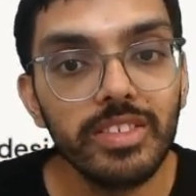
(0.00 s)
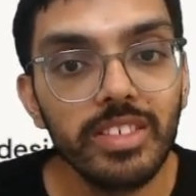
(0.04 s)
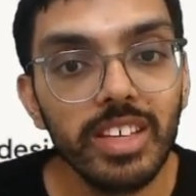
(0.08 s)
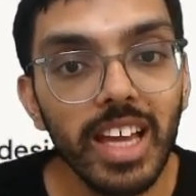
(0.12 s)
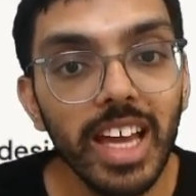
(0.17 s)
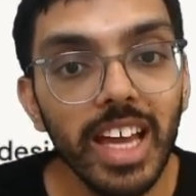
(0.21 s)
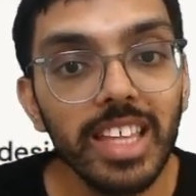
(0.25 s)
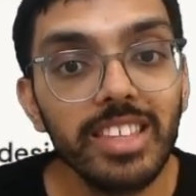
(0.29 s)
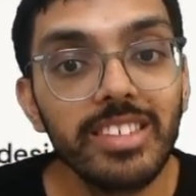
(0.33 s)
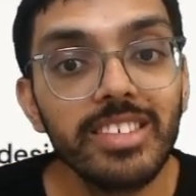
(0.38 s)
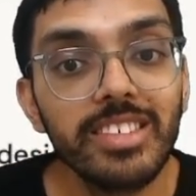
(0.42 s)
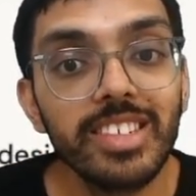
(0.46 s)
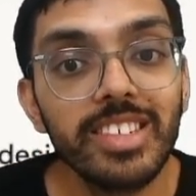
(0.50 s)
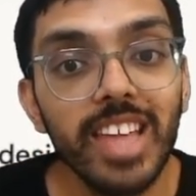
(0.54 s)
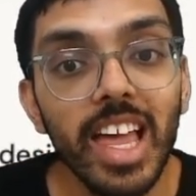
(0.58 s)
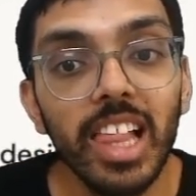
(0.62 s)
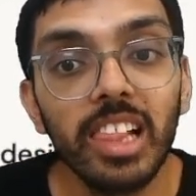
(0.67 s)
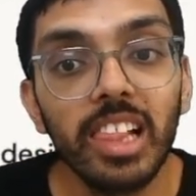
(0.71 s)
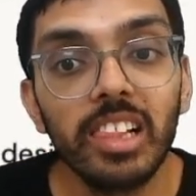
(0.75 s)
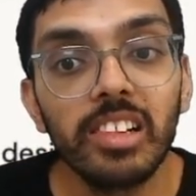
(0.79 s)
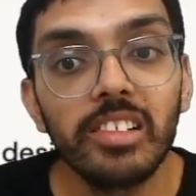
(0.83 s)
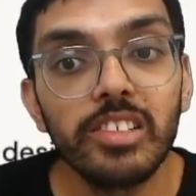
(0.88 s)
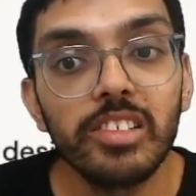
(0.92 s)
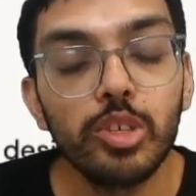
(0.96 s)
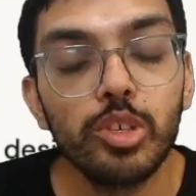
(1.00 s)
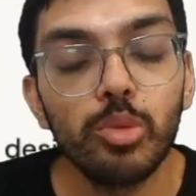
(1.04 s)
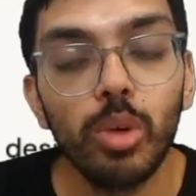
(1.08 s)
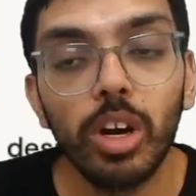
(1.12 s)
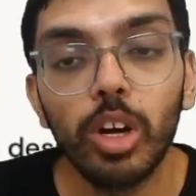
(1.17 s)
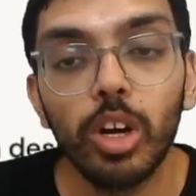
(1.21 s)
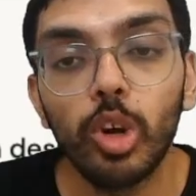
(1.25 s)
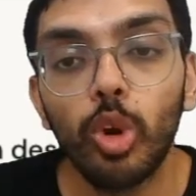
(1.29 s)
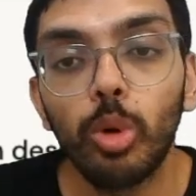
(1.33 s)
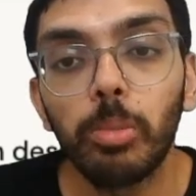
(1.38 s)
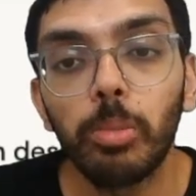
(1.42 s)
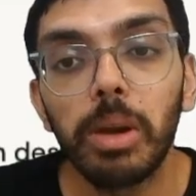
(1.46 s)
and sells to a
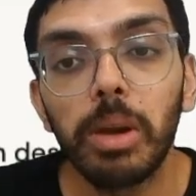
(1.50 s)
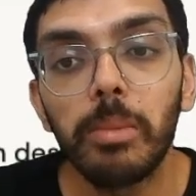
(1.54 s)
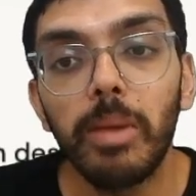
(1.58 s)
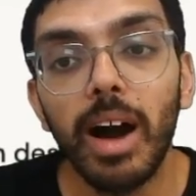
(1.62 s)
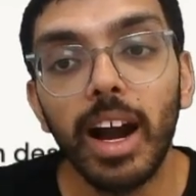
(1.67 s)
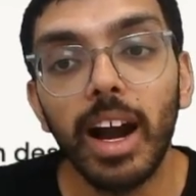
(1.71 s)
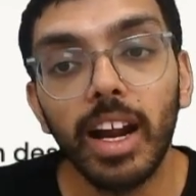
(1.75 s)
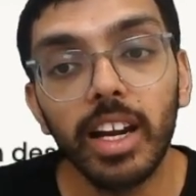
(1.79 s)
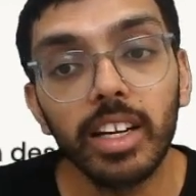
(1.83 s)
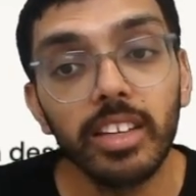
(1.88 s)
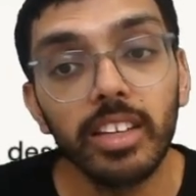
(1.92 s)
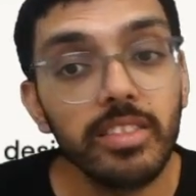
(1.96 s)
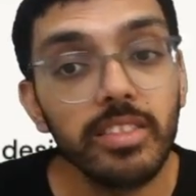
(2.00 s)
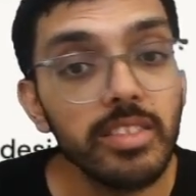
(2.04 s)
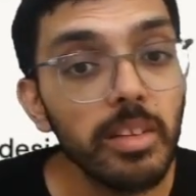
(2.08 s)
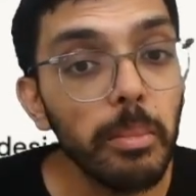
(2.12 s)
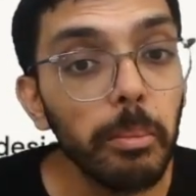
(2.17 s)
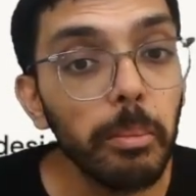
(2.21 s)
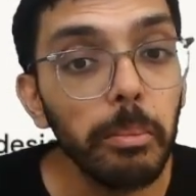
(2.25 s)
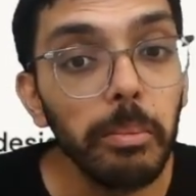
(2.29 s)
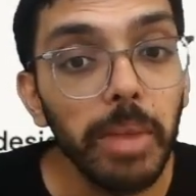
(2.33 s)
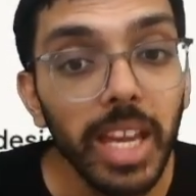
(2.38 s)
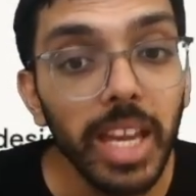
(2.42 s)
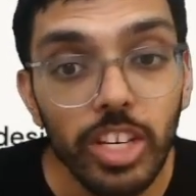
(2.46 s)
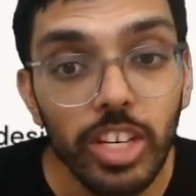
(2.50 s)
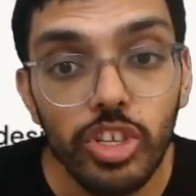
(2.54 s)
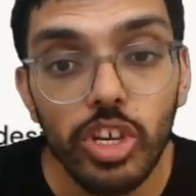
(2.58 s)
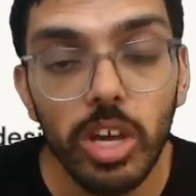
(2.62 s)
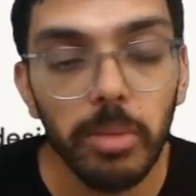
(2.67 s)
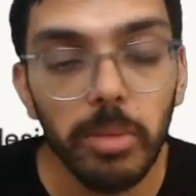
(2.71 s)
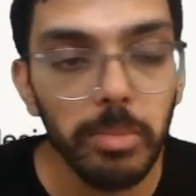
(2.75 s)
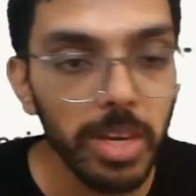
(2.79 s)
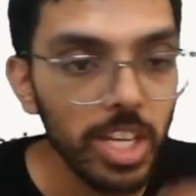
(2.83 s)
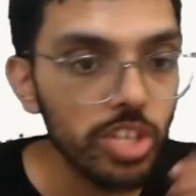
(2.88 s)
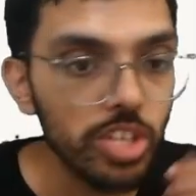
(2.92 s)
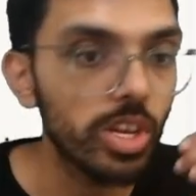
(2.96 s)
global market. This is a major,
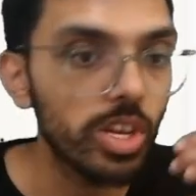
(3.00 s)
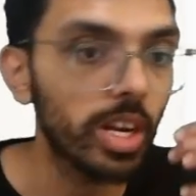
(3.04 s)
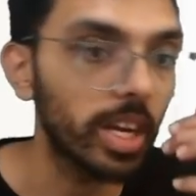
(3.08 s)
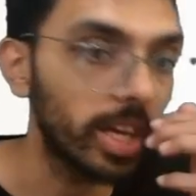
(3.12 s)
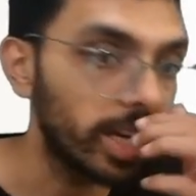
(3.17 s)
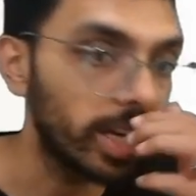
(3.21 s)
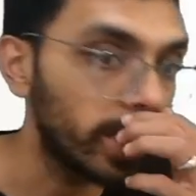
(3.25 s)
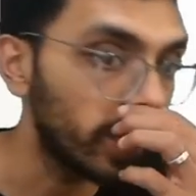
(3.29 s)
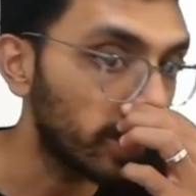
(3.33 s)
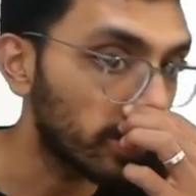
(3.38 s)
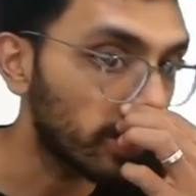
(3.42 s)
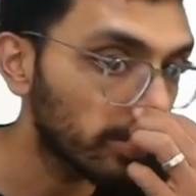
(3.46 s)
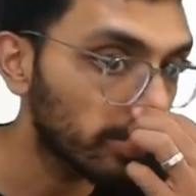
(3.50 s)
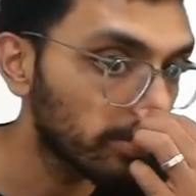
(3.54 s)
major hint.